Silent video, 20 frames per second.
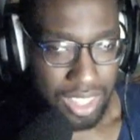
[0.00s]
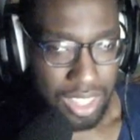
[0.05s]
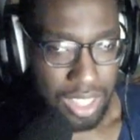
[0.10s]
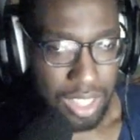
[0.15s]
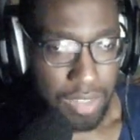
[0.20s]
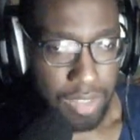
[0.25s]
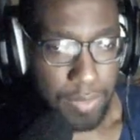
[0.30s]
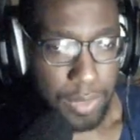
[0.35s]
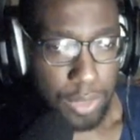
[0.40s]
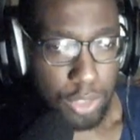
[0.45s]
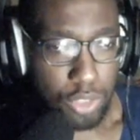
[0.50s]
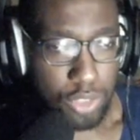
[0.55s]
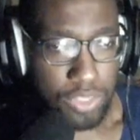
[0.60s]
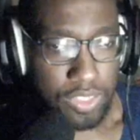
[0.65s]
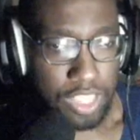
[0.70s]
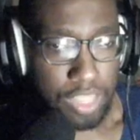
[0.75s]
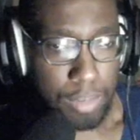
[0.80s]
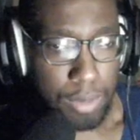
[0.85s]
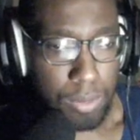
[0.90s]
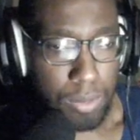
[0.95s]
Villager is
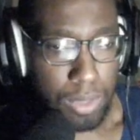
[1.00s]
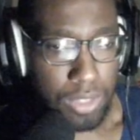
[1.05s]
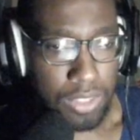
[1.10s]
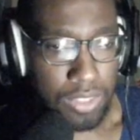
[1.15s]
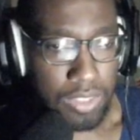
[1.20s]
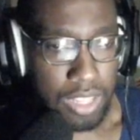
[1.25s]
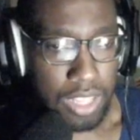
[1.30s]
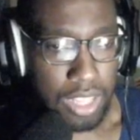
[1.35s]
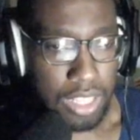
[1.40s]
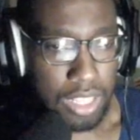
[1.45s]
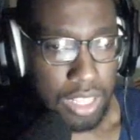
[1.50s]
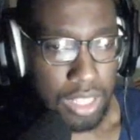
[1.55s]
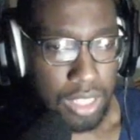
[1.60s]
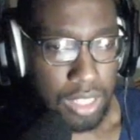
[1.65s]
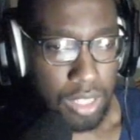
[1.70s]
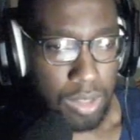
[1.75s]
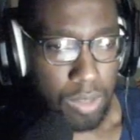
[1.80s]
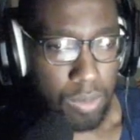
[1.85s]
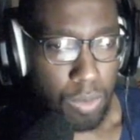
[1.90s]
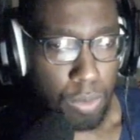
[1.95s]
down by one stock.
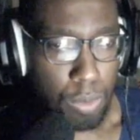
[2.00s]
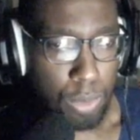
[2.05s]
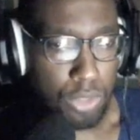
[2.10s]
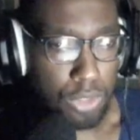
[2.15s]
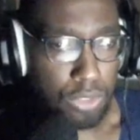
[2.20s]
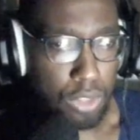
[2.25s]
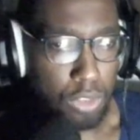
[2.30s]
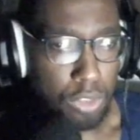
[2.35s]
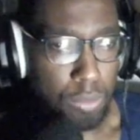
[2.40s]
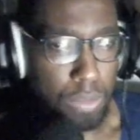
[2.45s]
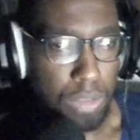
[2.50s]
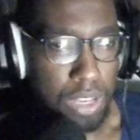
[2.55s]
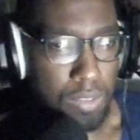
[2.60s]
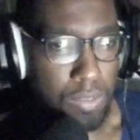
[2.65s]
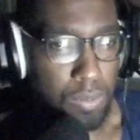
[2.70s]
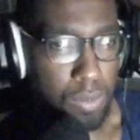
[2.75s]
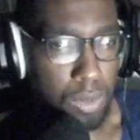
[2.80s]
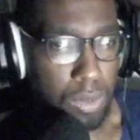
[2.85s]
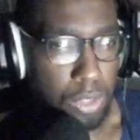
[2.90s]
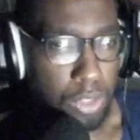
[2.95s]
One more stock remaining
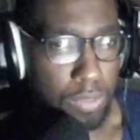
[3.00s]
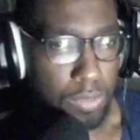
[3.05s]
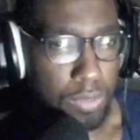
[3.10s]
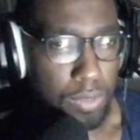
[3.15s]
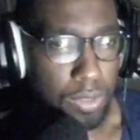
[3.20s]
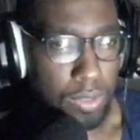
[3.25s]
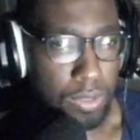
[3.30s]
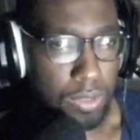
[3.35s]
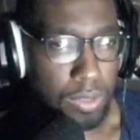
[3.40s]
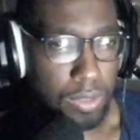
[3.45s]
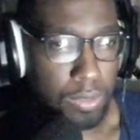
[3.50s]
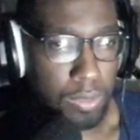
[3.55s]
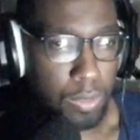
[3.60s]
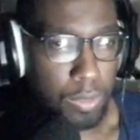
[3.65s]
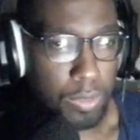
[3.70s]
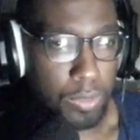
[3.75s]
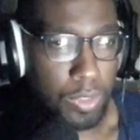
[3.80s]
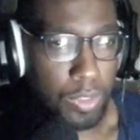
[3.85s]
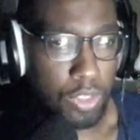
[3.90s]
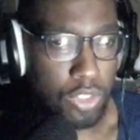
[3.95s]
for a little for
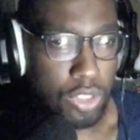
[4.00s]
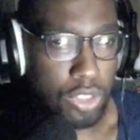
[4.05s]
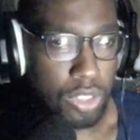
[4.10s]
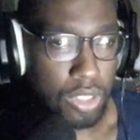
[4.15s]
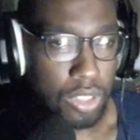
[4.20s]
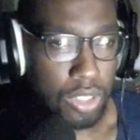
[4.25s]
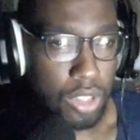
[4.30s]
Villager.